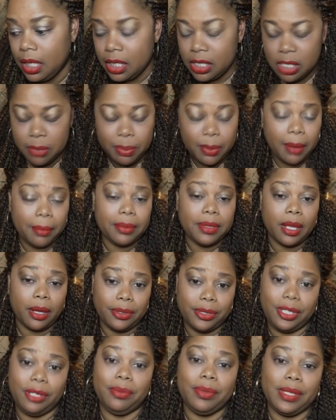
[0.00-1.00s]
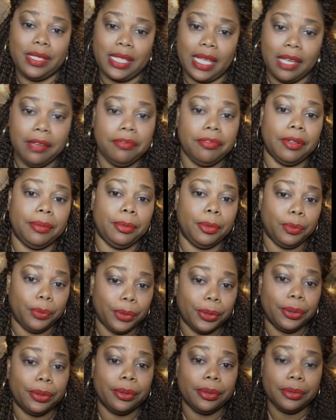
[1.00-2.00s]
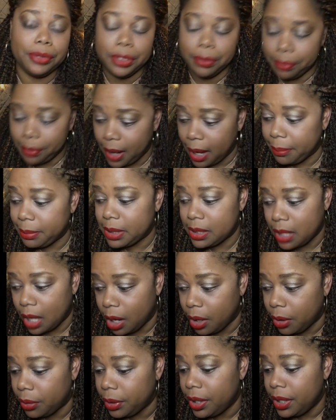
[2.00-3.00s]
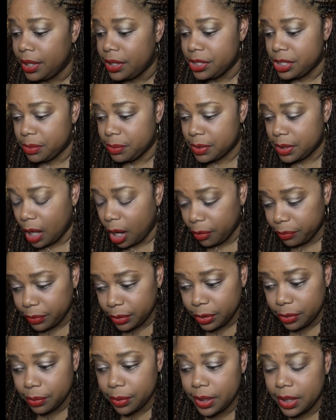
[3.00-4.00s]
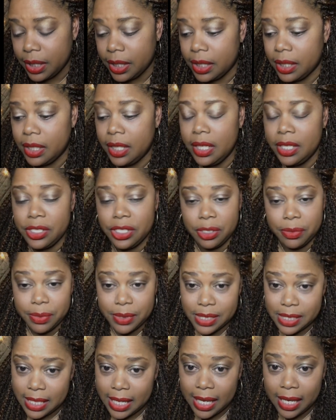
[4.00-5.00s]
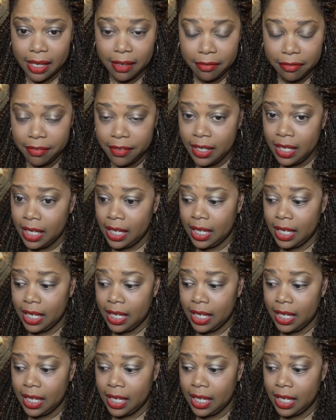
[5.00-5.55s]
She probably thought she was safe from the world. She probably thought she was off the grid. She was safe.